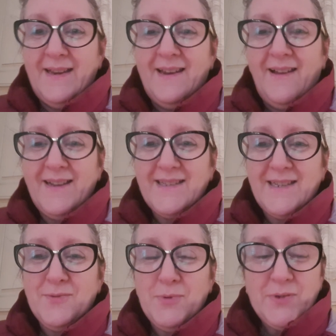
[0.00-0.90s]
he likes
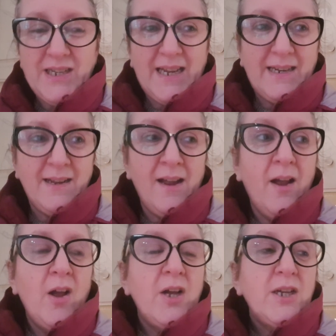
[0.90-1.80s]
his routine.
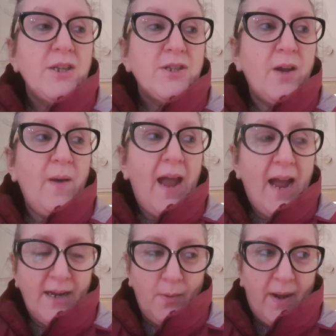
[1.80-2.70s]
So
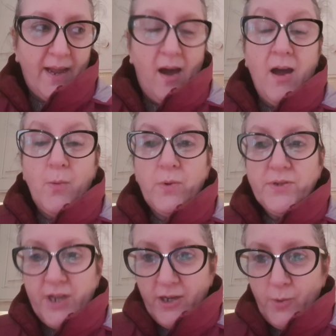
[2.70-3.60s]
anyway, I
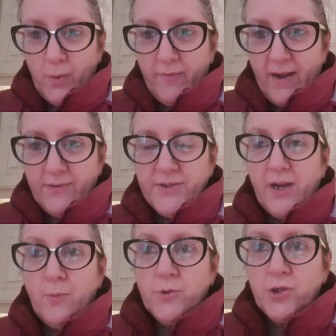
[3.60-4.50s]
will turn you around.
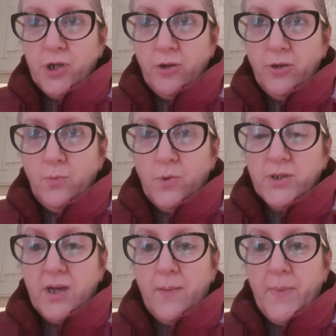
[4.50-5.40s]
I will show you
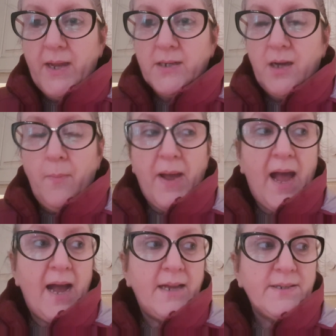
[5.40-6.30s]
what I picked up.
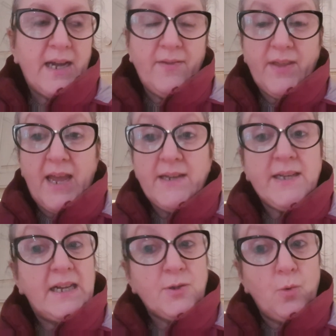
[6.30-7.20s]
And at the
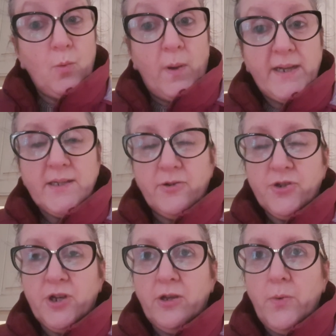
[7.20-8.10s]
end, as always, I'll
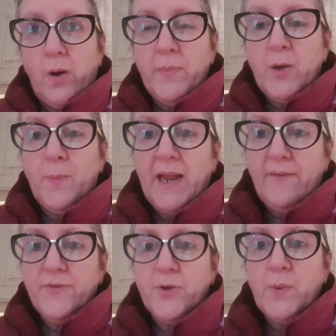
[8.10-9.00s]
show you our meal
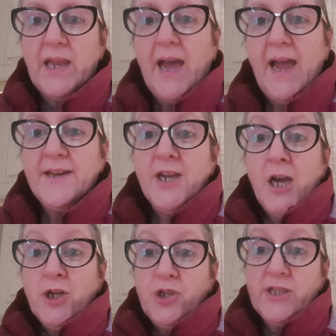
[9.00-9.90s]
plan for the week ahead.
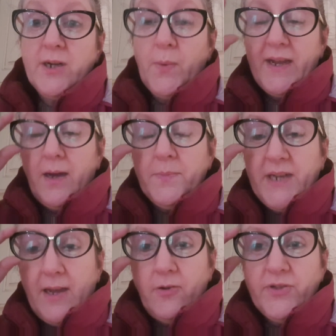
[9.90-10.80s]
Just a quick
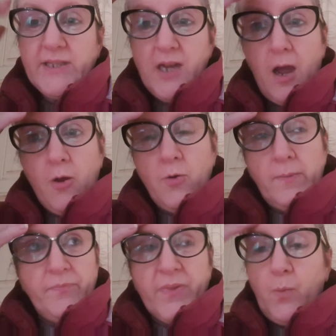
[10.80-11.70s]
update on the snow.
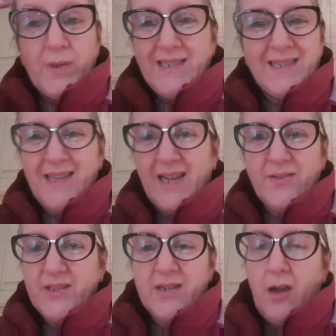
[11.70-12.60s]
We didn't
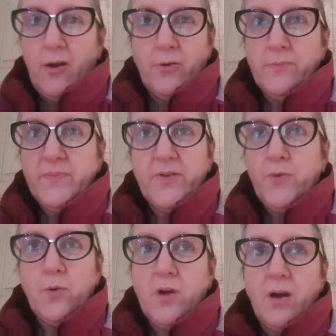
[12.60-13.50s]
get the snow. The
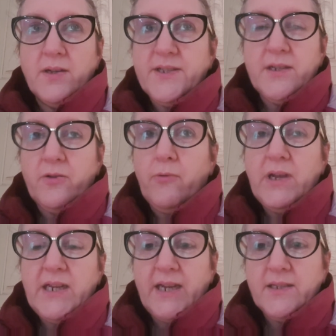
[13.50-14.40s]
forecast did
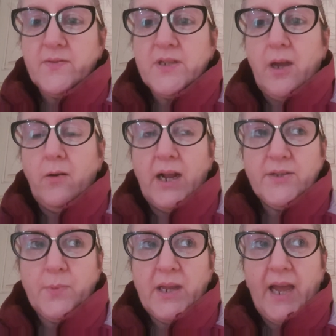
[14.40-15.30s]
three days of snow
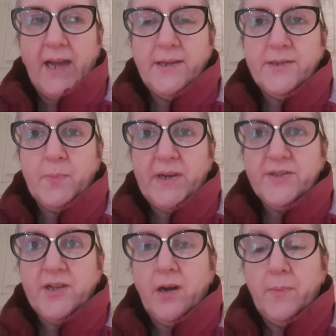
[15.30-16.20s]
last weekend. And by
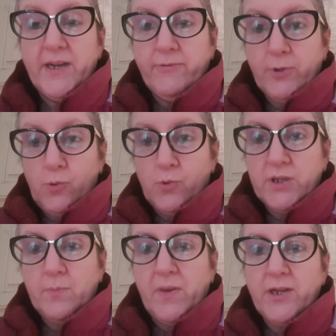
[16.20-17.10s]
the time I
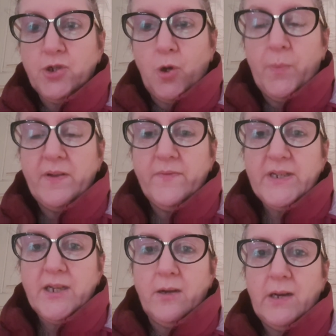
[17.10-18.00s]
recorded my shopping
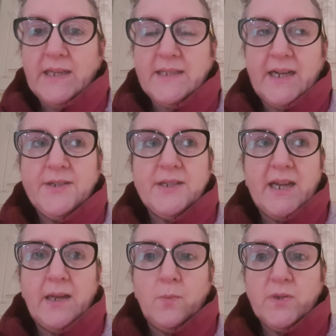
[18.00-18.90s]
video last
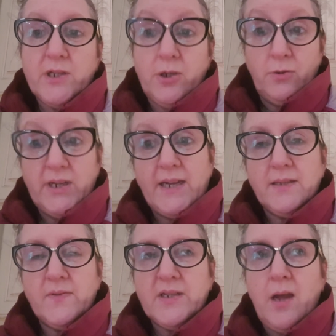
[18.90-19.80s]
Saturday, it was two
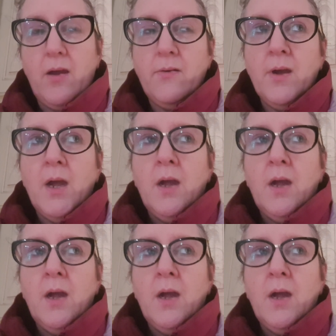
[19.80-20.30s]
days of snow.